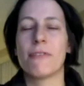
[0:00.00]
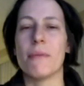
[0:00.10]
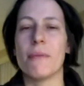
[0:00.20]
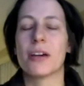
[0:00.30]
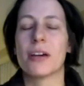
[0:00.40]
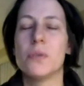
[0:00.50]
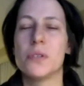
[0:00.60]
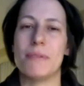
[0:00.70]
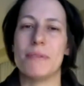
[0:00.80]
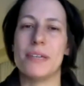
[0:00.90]
from
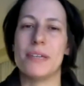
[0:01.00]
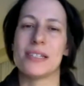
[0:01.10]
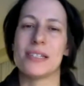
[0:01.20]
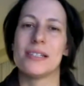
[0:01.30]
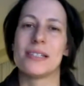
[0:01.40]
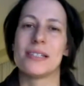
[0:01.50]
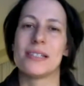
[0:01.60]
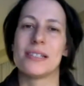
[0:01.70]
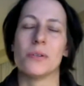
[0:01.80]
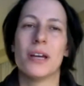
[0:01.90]
acoustic pieces
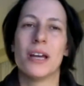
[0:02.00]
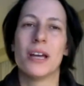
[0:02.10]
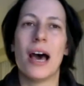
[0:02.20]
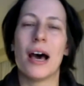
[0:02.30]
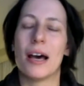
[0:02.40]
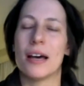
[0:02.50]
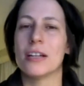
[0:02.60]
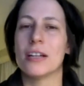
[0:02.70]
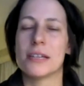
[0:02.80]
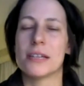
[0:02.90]
to
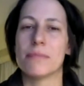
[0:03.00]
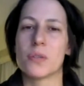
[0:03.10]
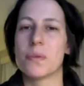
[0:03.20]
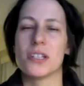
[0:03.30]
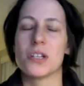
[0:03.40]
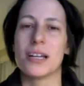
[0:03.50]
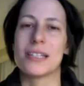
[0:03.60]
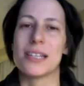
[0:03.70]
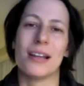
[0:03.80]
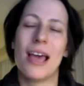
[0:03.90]
simple switches
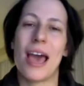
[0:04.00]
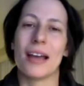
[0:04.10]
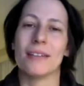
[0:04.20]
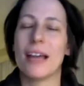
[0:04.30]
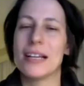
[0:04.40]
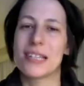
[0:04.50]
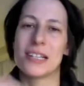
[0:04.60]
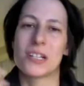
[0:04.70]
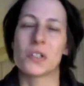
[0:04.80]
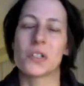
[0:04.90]
and circuits and
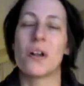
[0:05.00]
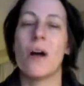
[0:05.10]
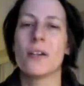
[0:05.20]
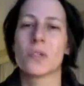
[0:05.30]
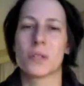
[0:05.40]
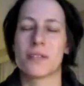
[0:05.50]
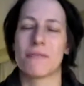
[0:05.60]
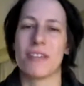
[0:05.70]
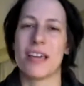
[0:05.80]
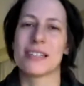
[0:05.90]
light
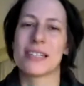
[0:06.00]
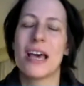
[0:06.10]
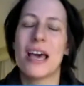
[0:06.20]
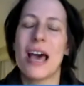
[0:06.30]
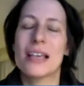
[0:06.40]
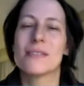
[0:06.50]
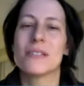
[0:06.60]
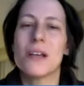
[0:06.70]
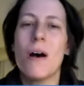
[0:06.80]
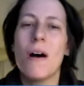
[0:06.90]
sensors and all sorts of
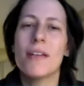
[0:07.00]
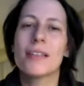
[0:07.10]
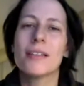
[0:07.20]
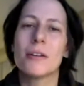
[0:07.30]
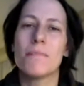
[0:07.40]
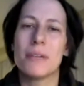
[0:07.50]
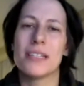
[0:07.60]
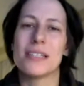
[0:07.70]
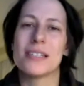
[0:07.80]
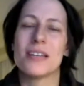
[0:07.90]
things. So it's all
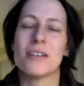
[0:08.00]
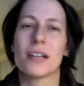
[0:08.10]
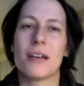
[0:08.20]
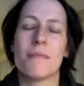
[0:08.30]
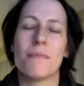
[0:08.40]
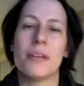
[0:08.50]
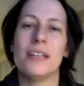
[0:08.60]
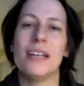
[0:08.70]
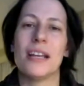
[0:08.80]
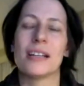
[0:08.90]
the little pieces that you're
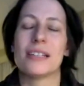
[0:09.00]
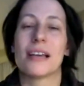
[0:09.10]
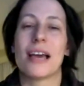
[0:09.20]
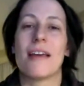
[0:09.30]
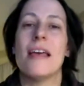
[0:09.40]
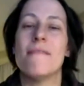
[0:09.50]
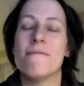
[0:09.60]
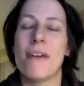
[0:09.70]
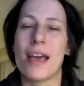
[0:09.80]
going to be needing to kind of